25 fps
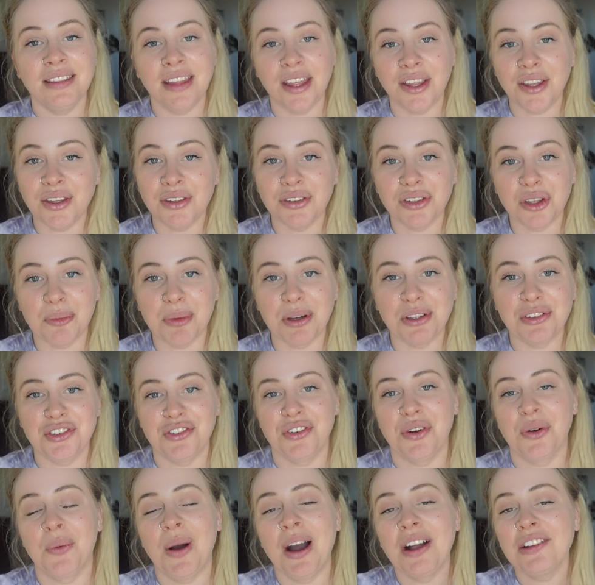Thank you so much
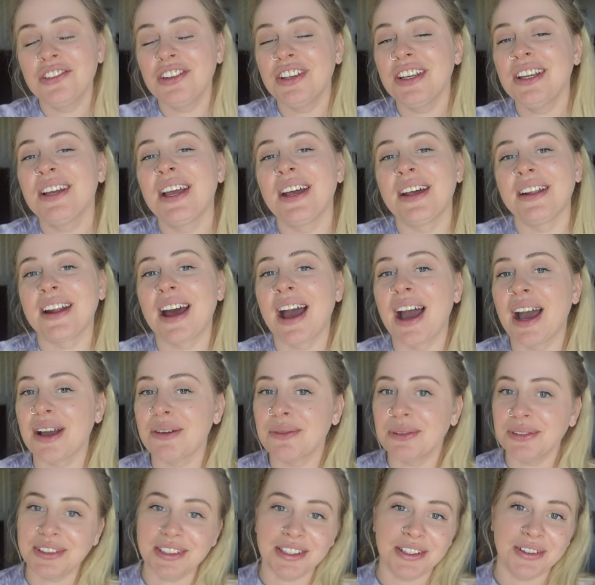for watching and I
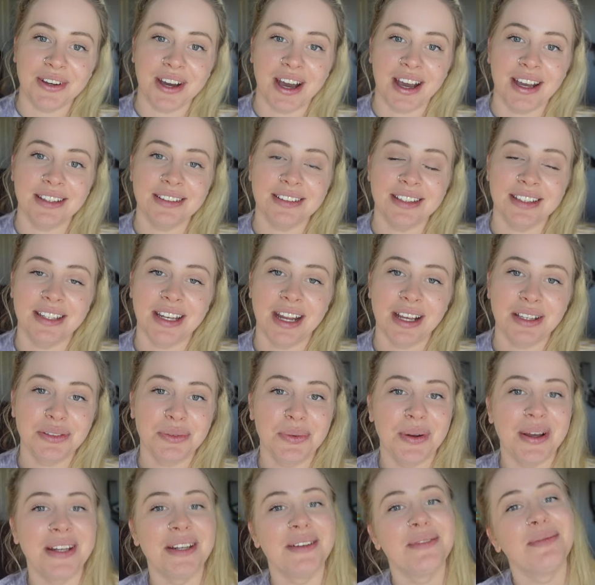will see you guys in the
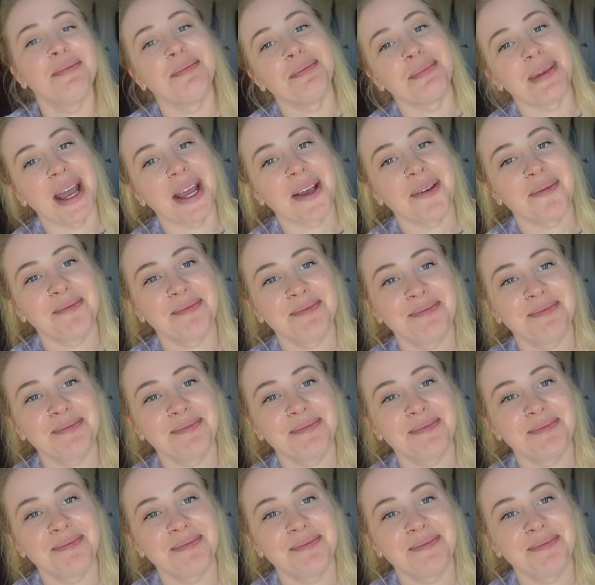next one. Bye.